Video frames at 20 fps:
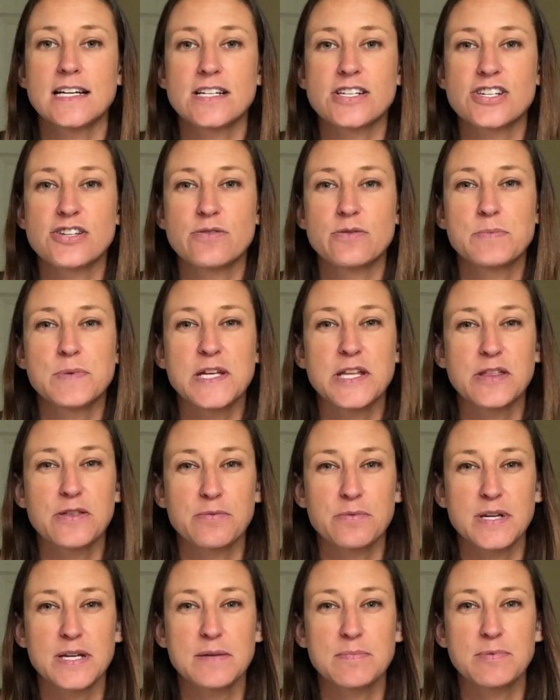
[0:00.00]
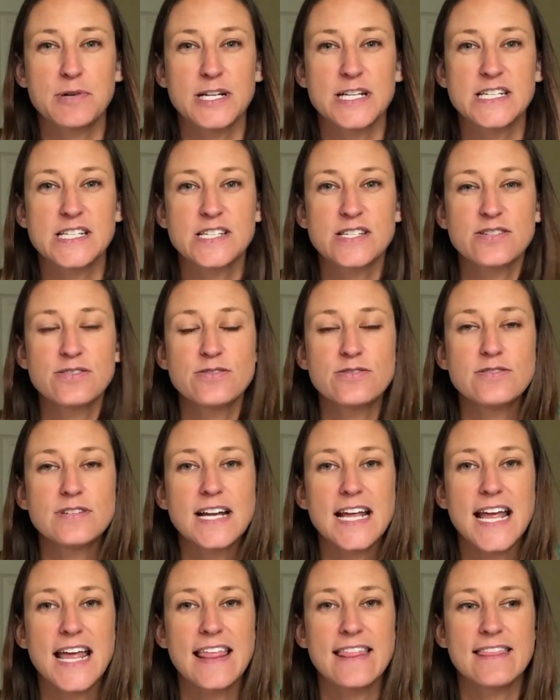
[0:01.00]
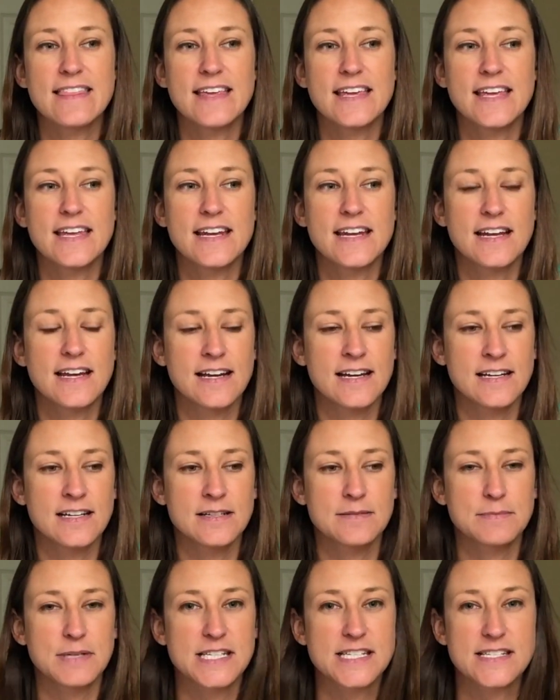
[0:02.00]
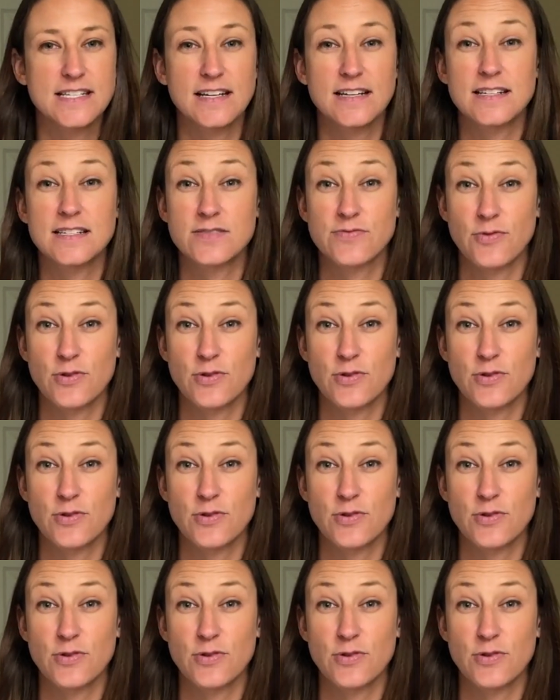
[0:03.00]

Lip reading: She will be 3 pretty soon, and then my son is